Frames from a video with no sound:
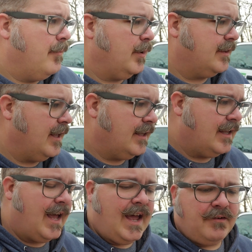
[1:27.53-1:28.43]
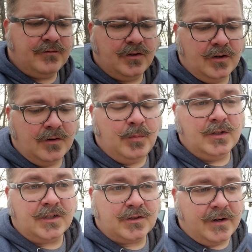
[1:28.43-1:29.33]
But then after
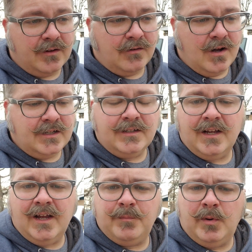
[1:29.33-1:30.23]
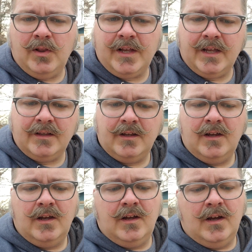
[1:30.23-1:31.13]
putting a trailer on it and pulling it,
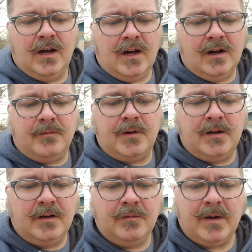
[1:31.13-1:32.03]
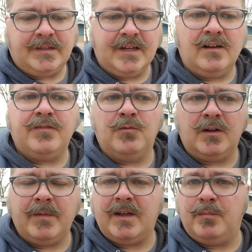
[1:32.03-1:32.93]
myself and one
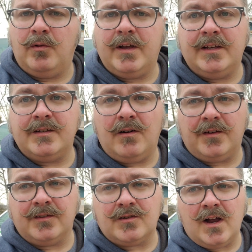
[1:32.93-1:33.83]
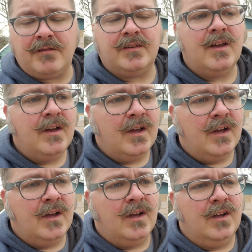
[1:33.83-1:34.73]
of my employees who also drives
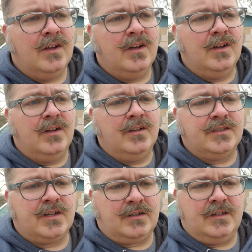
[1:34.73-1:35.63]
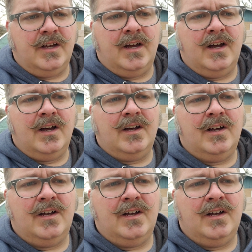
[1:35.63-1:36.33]
we started to